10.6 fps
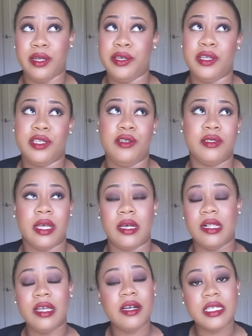know you can use like a
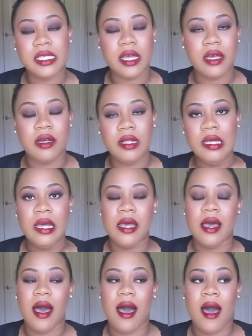Clearasil
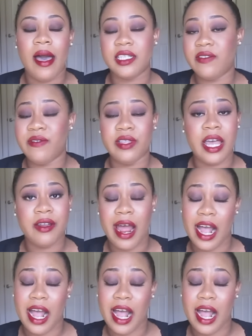uh, exfoliator.